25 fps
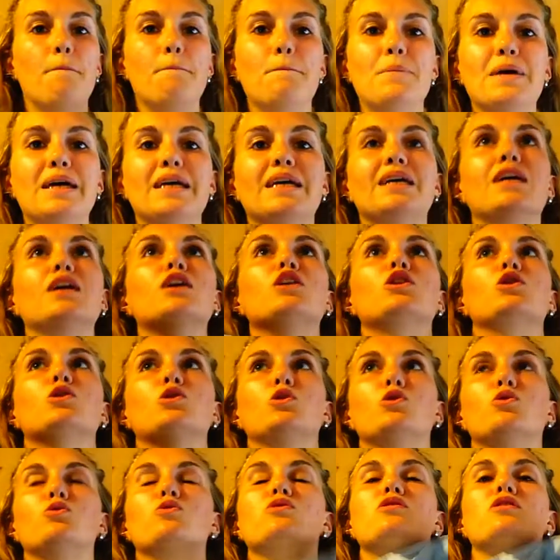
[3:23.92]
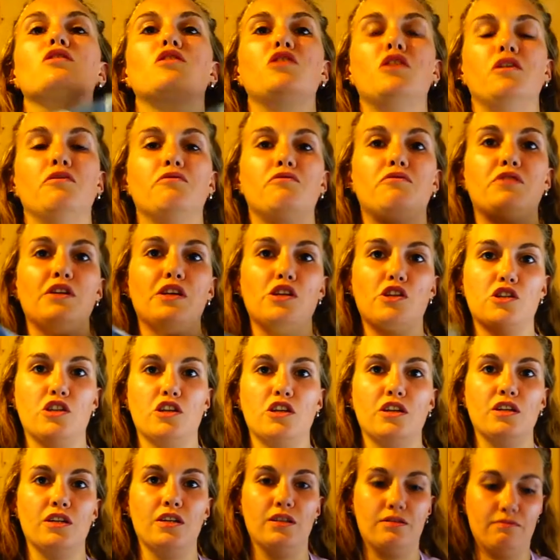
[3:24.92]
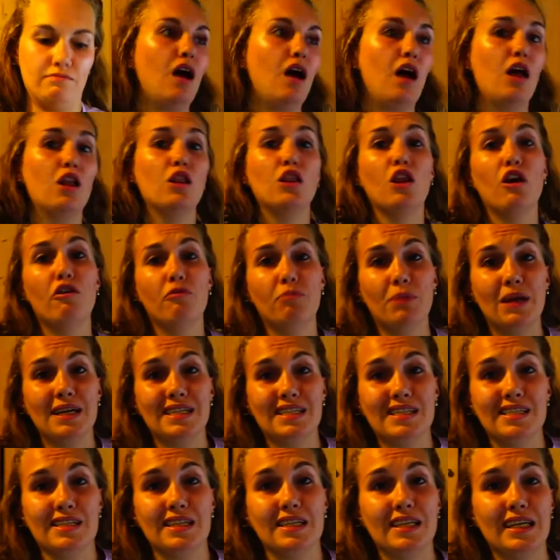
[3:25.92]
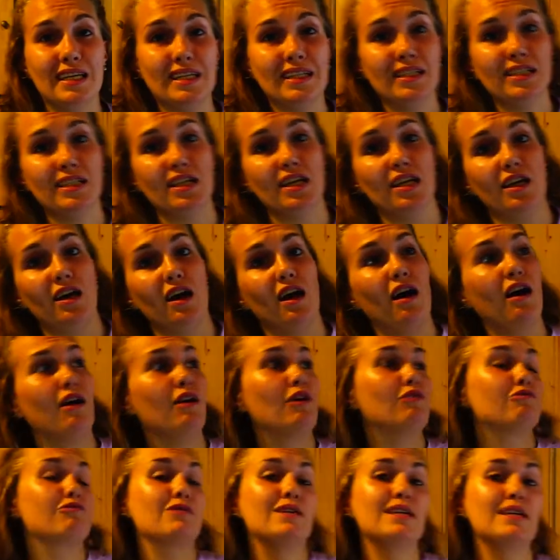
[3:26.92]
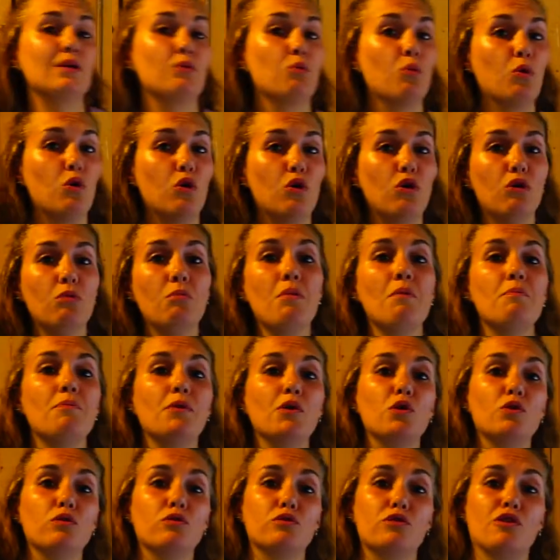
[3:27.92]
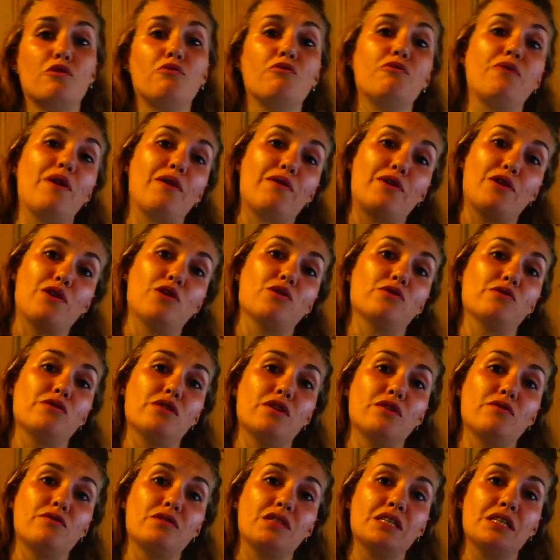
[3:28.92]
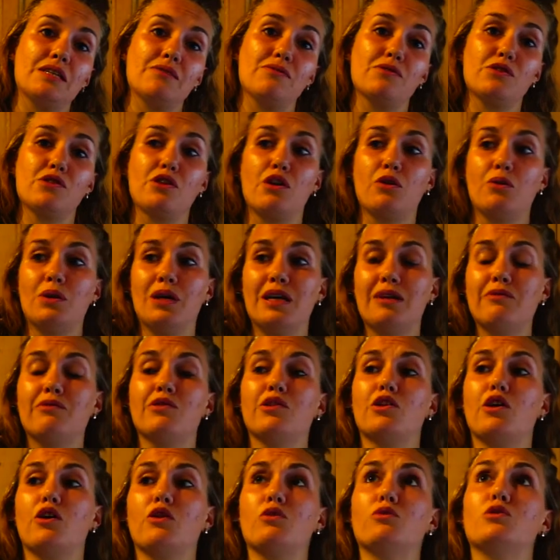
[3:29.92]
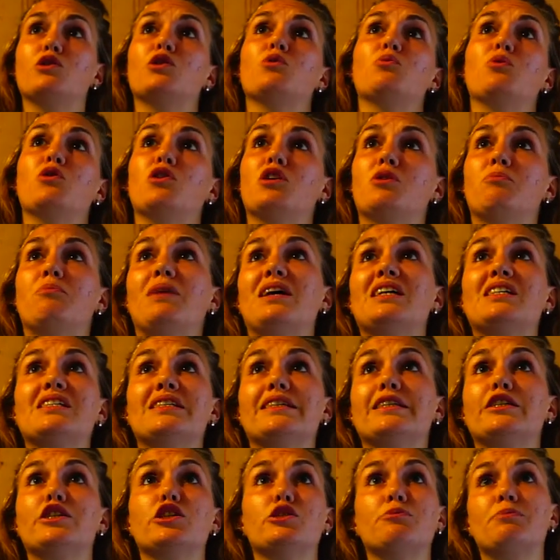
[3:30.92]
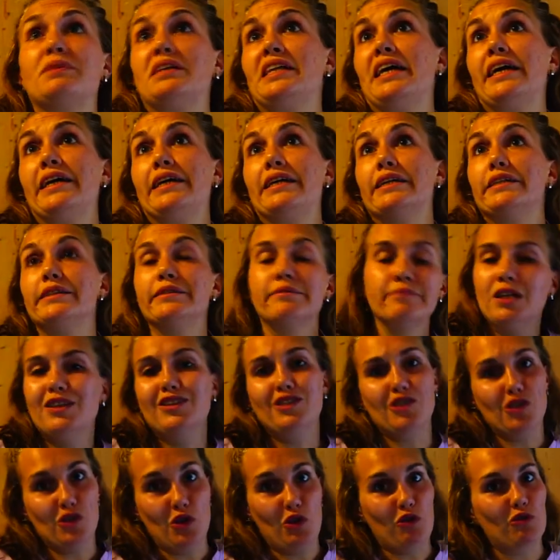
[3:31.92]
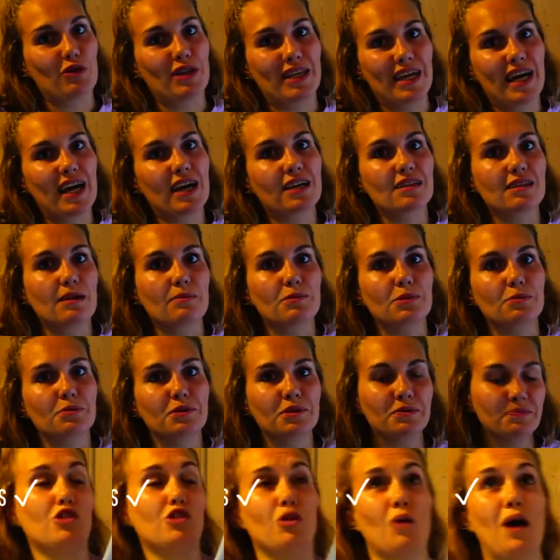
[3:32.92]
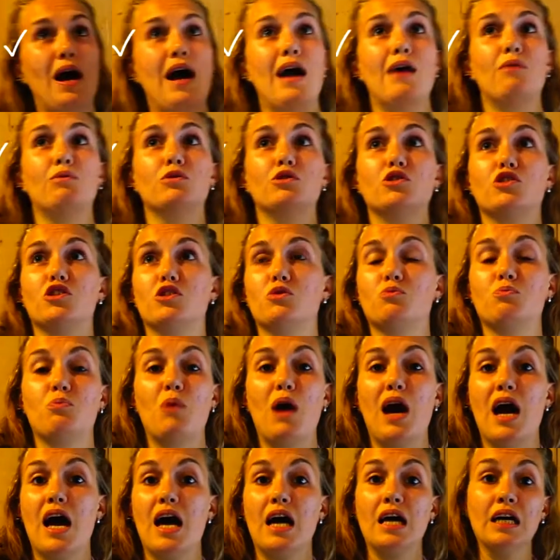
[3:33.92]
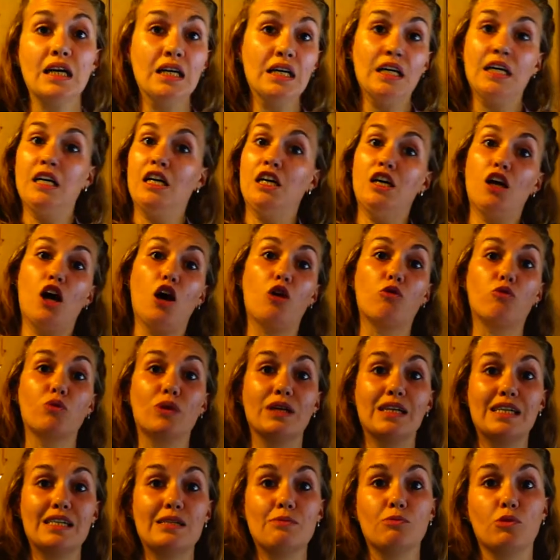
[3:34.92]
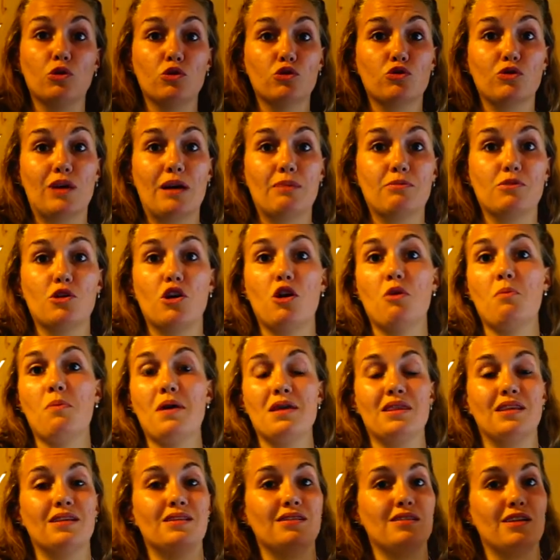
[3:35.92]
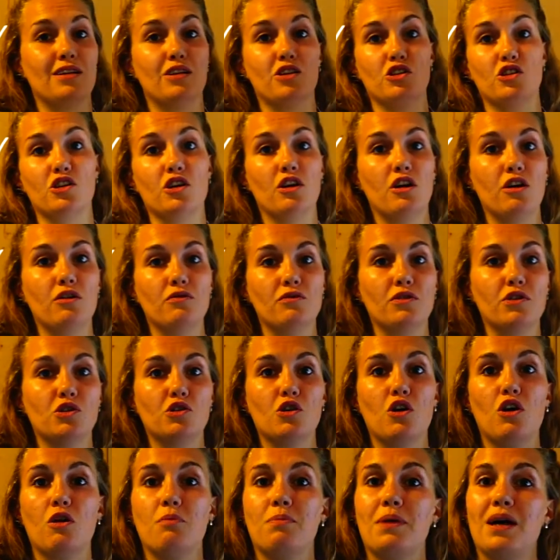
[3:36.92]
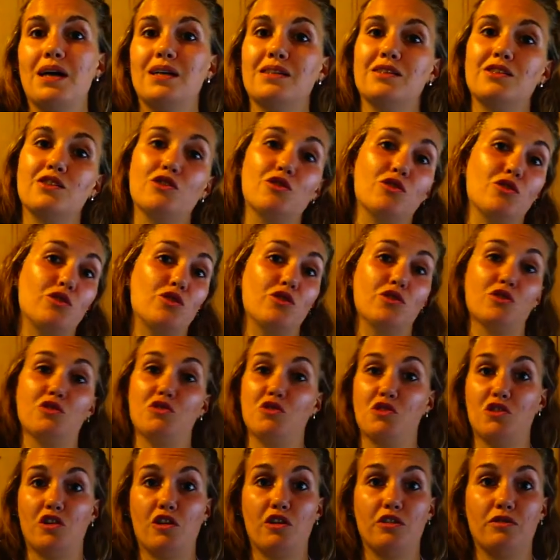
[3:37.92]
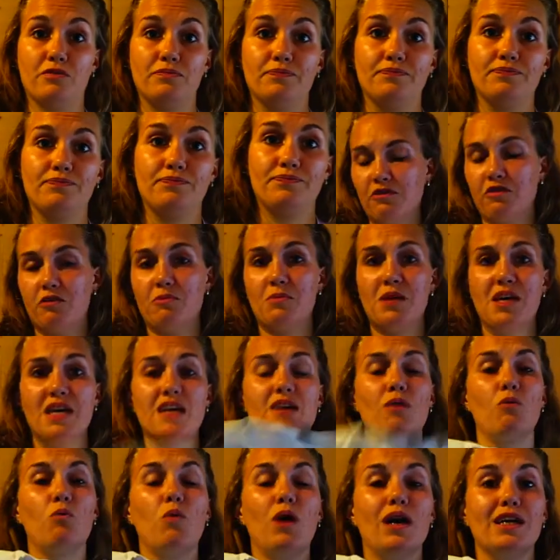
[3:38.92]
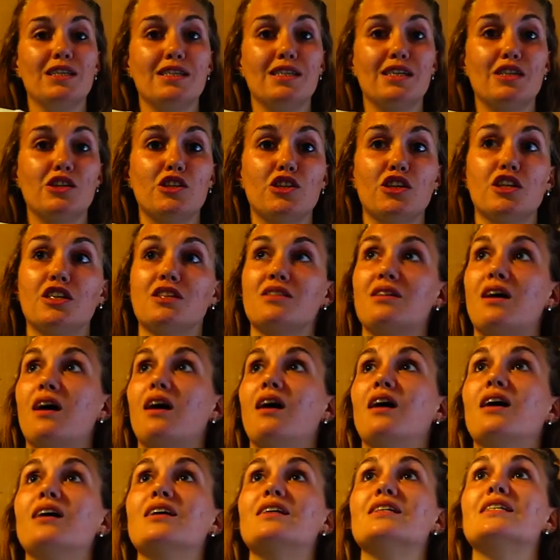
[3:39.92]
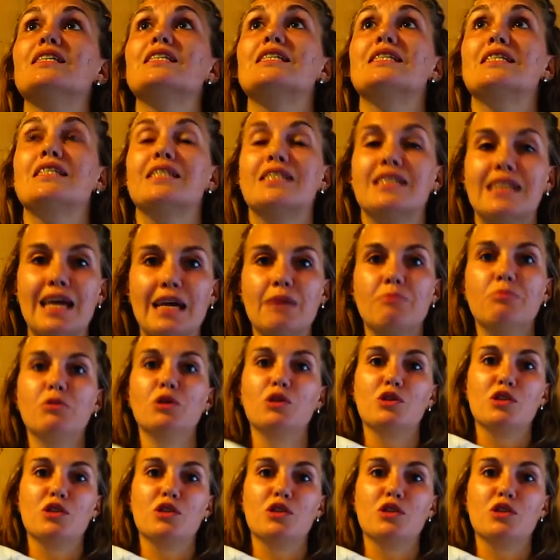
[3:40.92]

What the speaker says: Big, loose, comfy shirt. A lot of places in India are really warm, but also very conservative. So even though you wanna basically just be naked, it's not really acceptable. I would just wear a really small strap top and then stick a shirt over the top and you're good to go. For me, white t-shirts are a staple